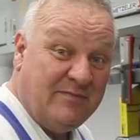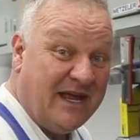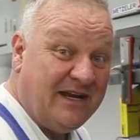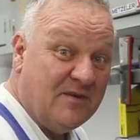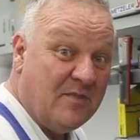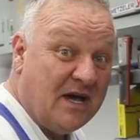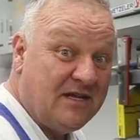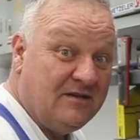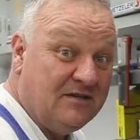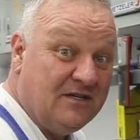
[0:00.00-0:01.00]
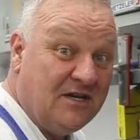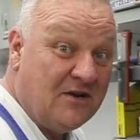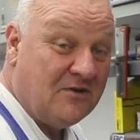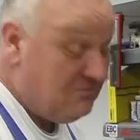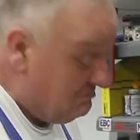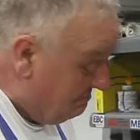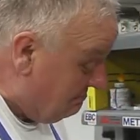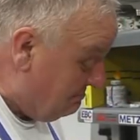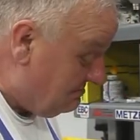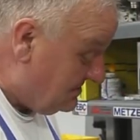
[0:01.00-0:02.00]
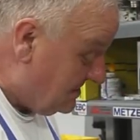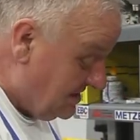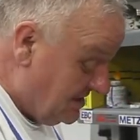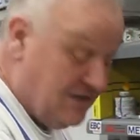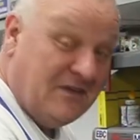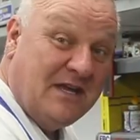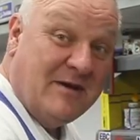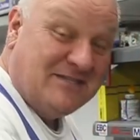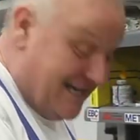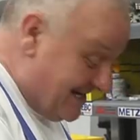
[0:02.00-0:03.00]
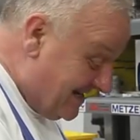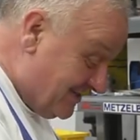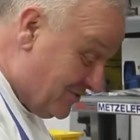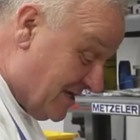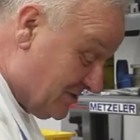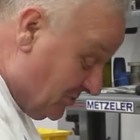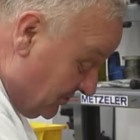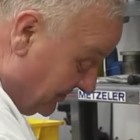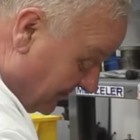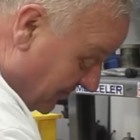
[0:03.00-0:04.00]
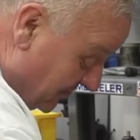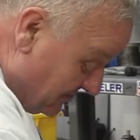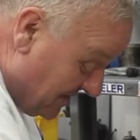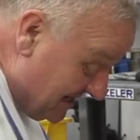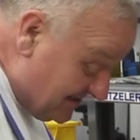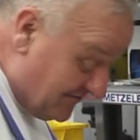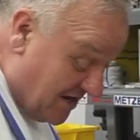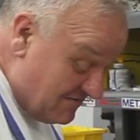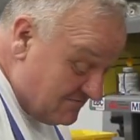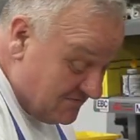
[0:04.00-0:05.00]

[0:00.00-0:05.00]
pain in the butt, you know, think about sending it to us. We'll do it for you. But it's fun.